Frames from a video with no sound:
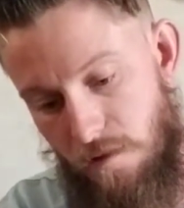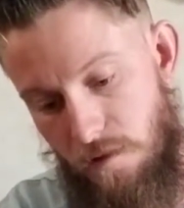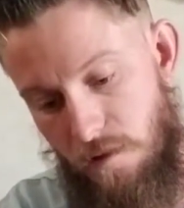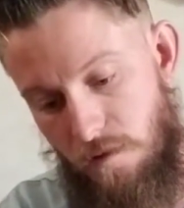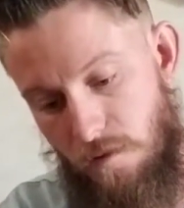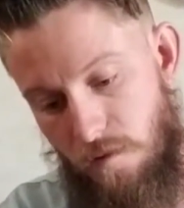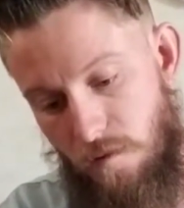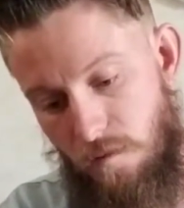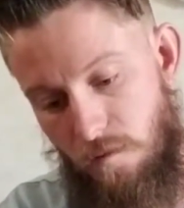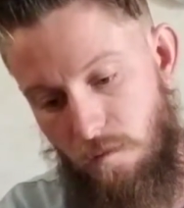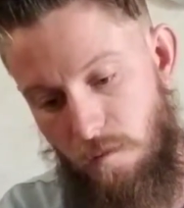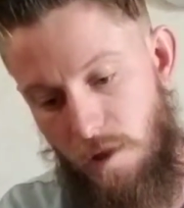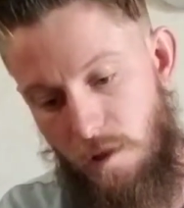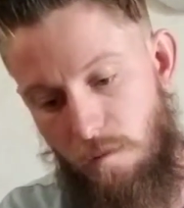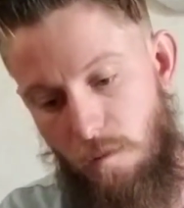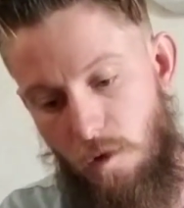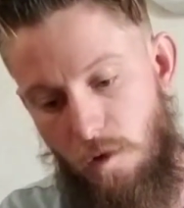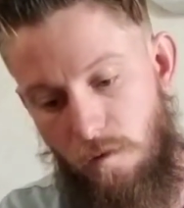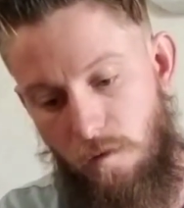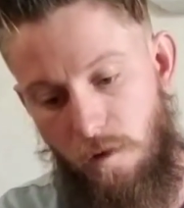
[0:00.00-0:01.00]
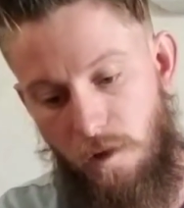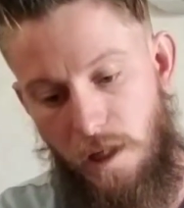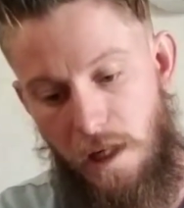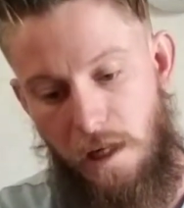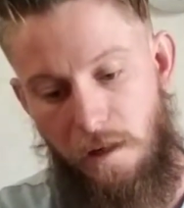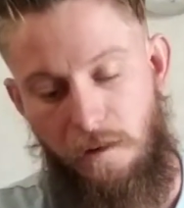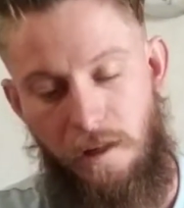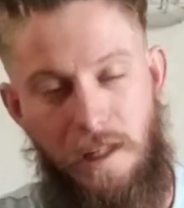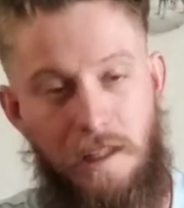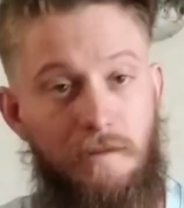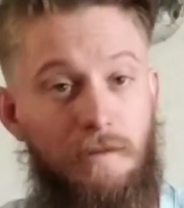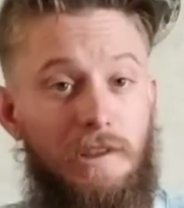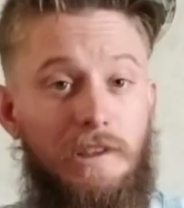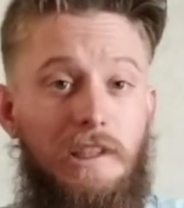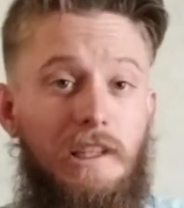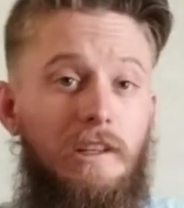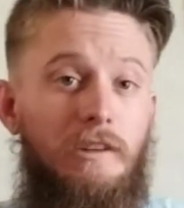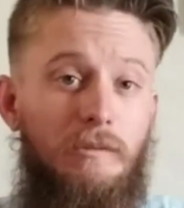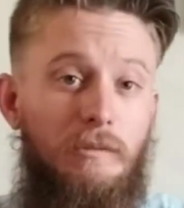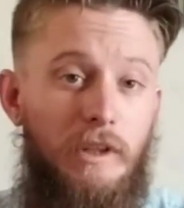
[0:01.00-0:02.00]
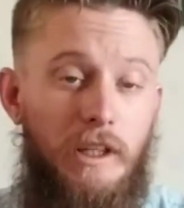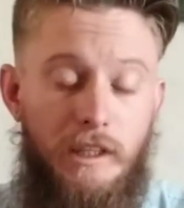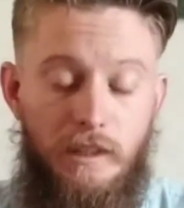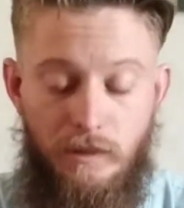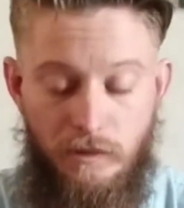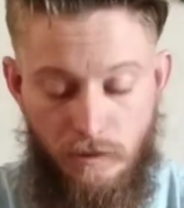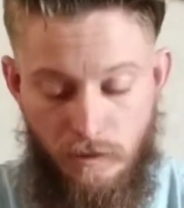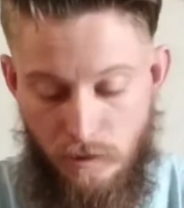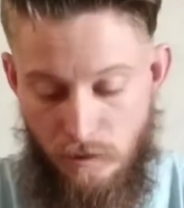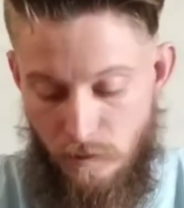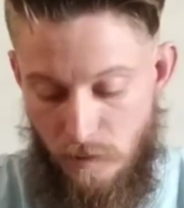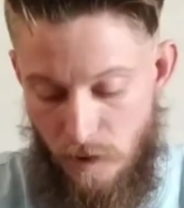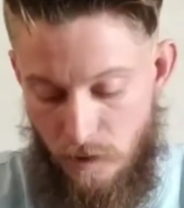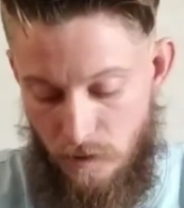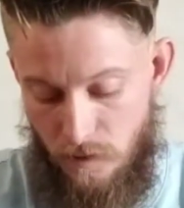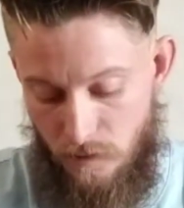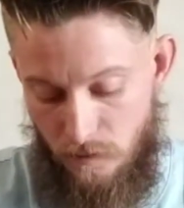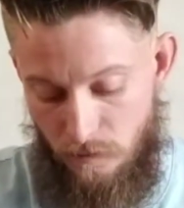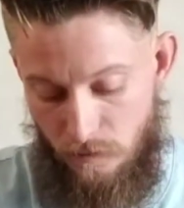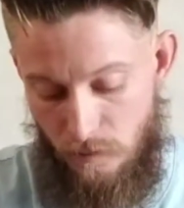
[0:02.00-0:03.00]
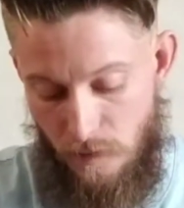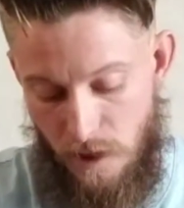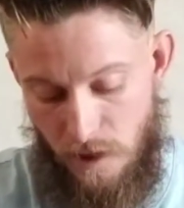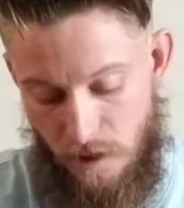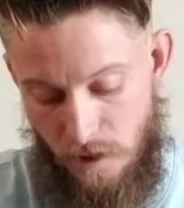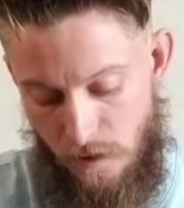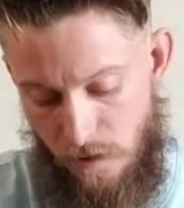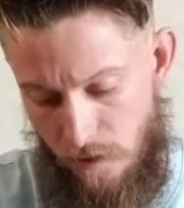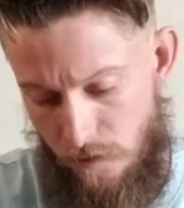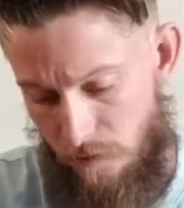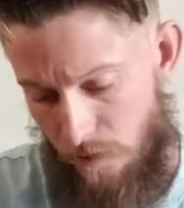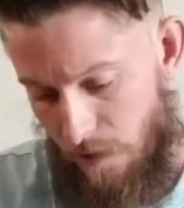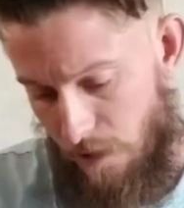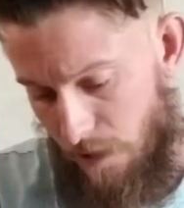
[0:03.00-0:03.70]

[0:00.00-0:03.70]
This would be more for night riding, which I don't plan on doing much of.